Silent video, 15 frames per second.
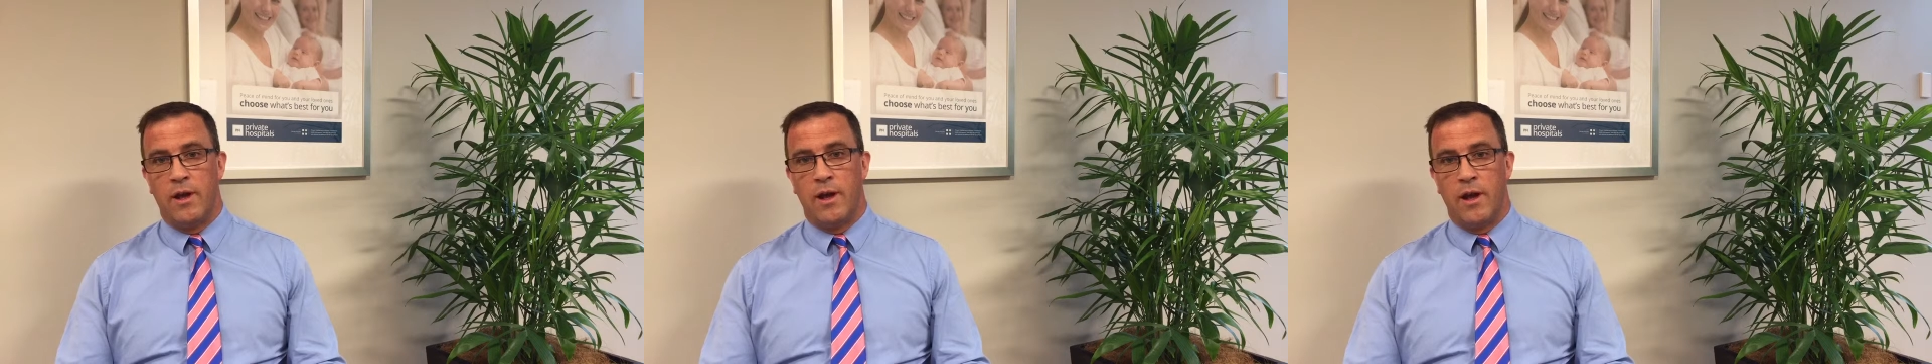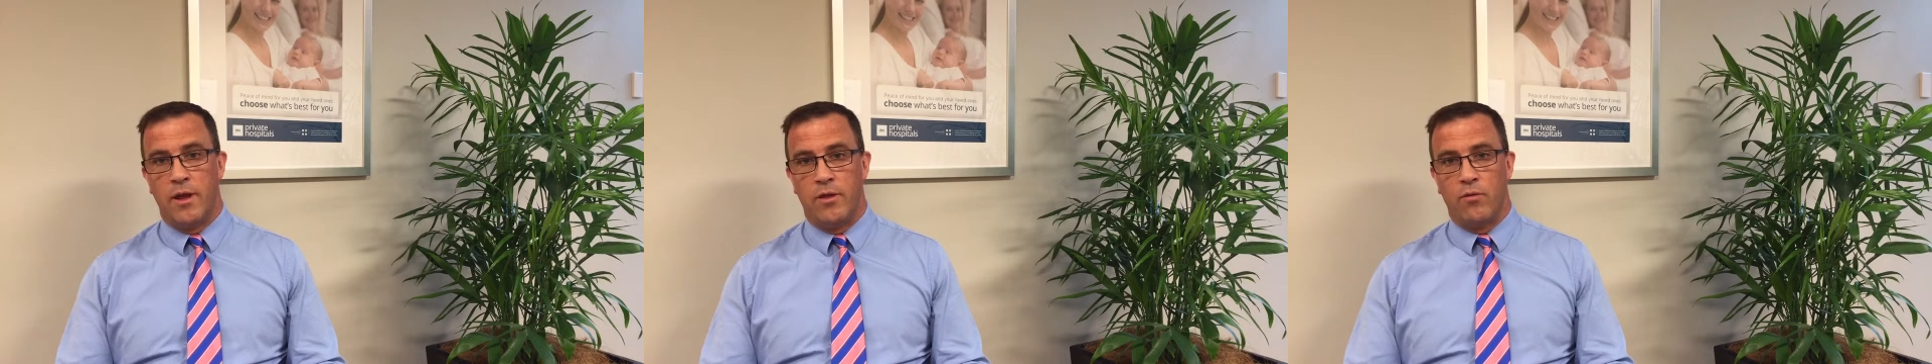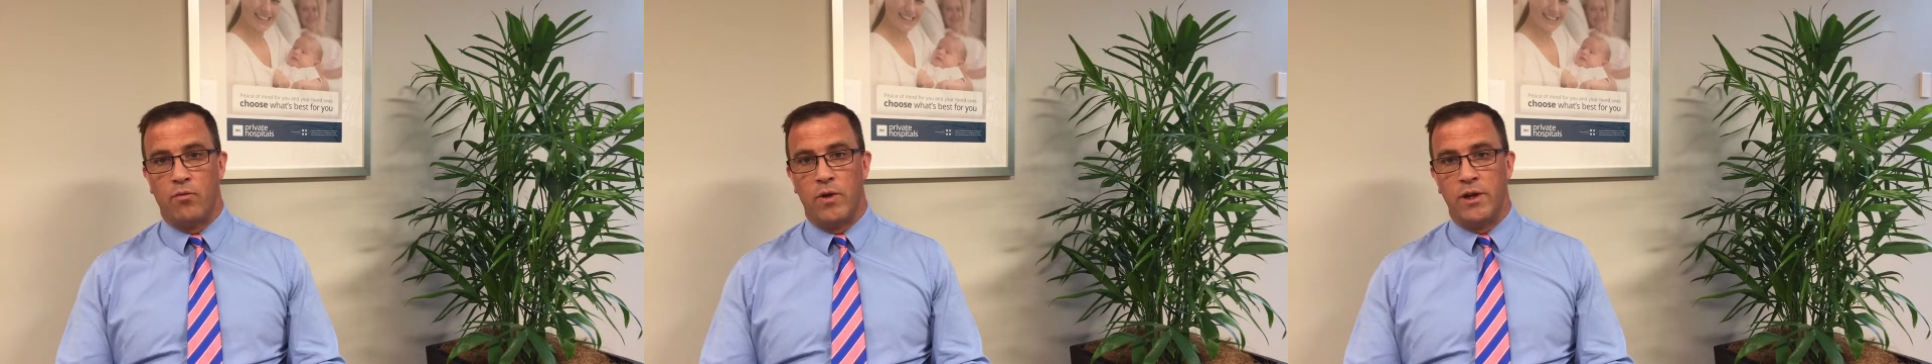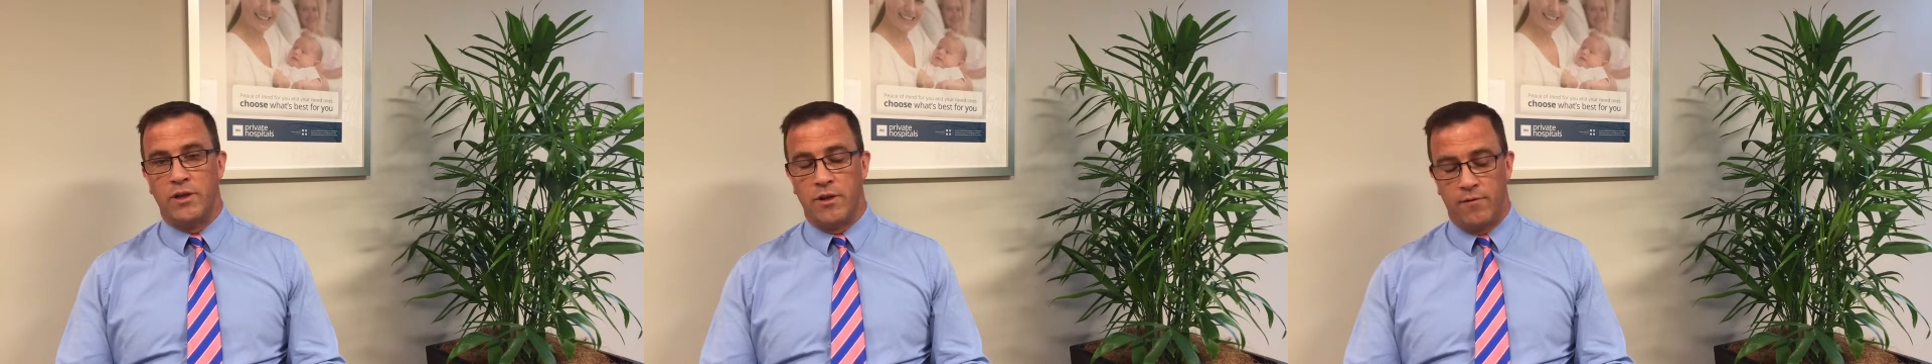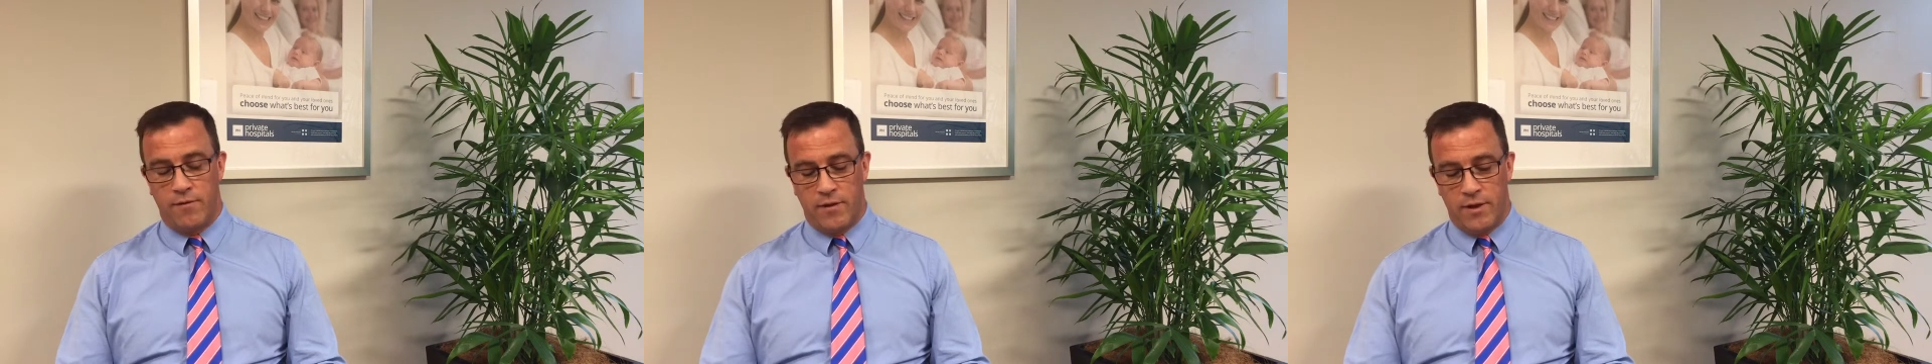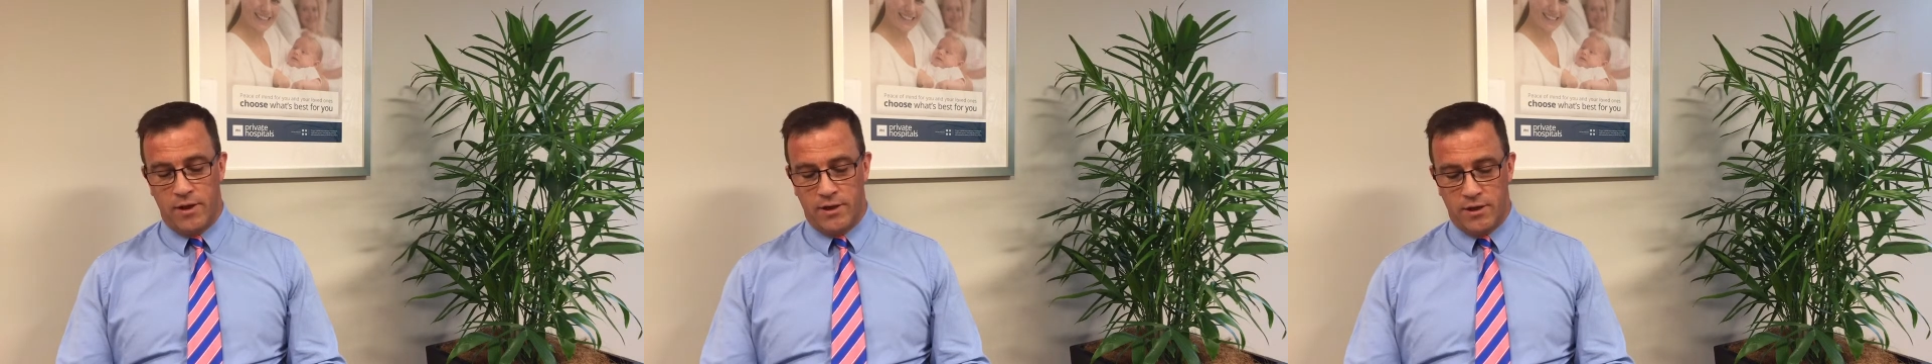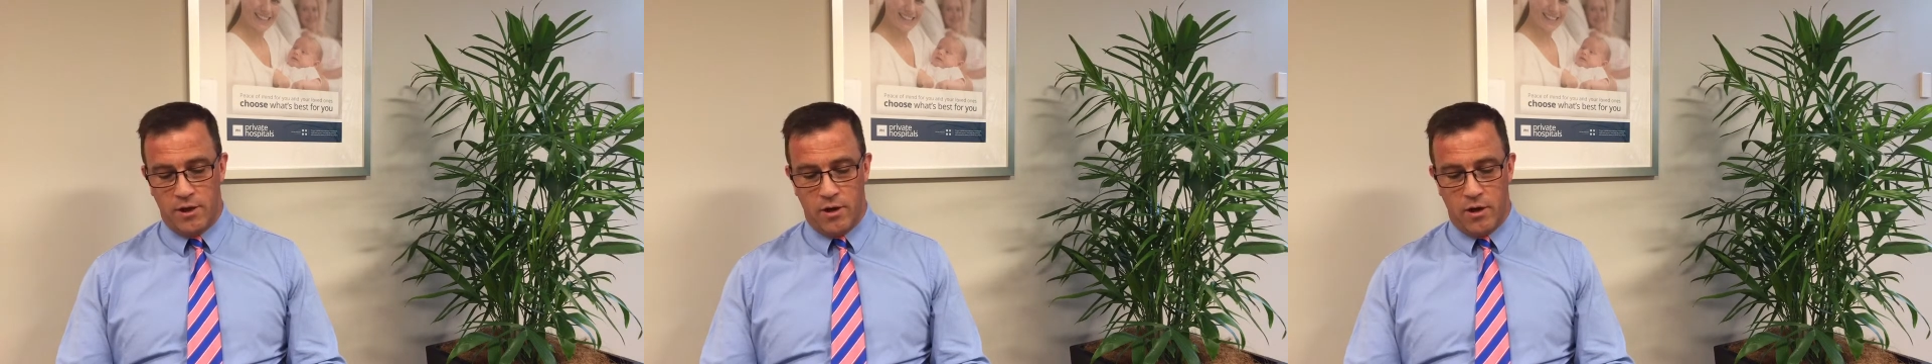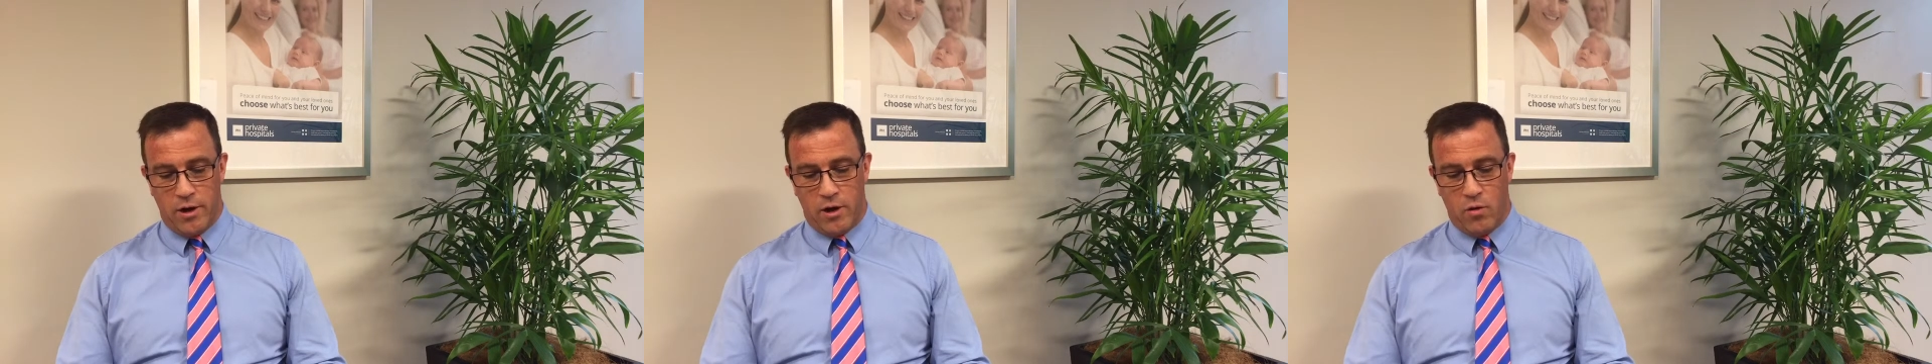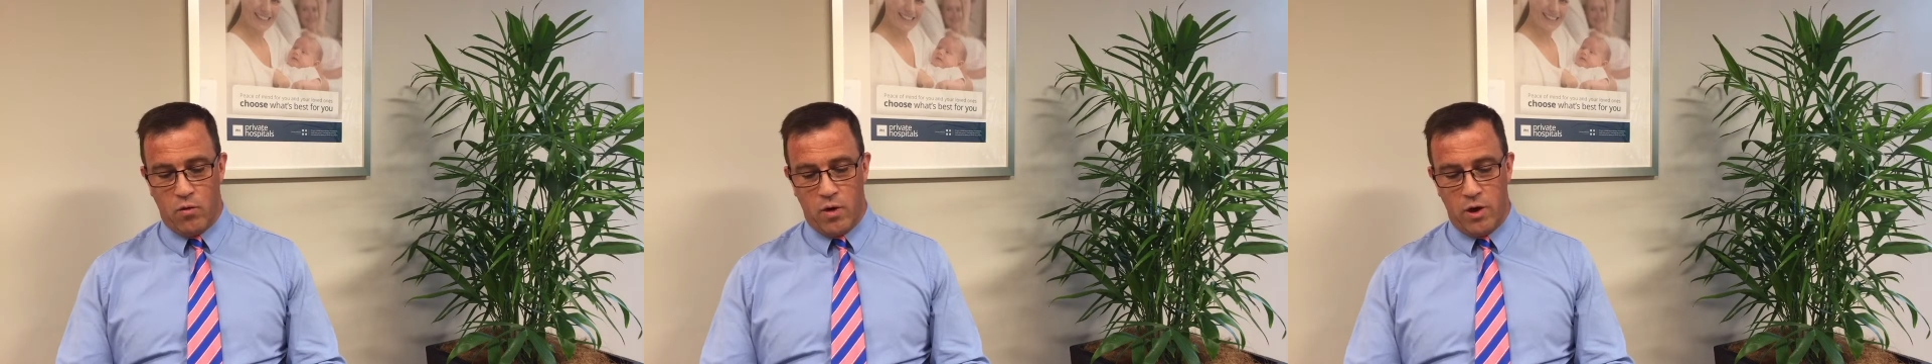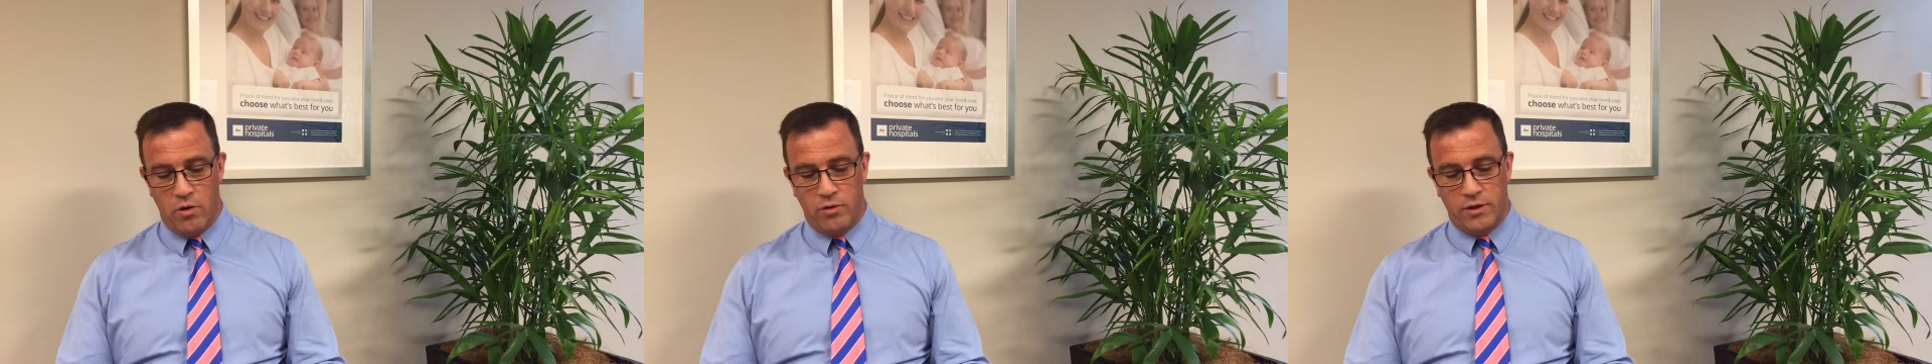And the reason for this, and I
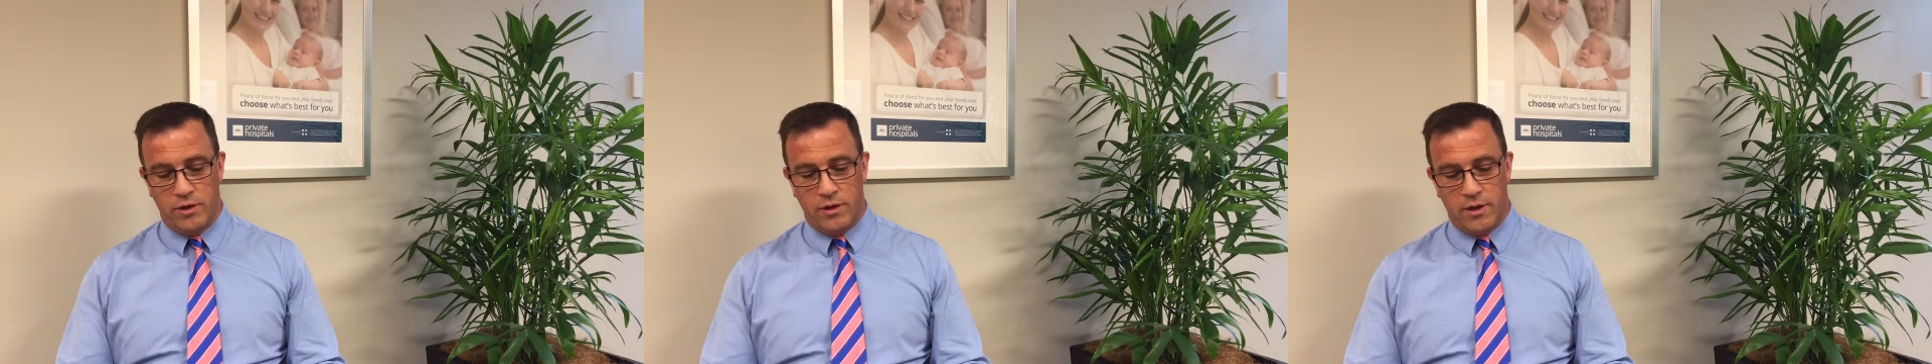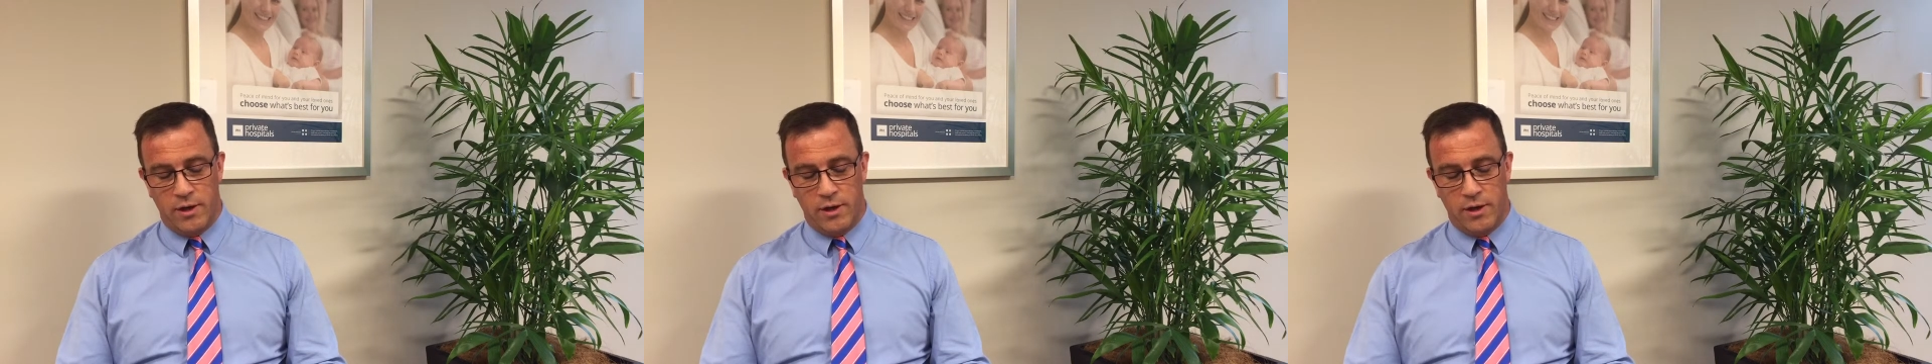quote,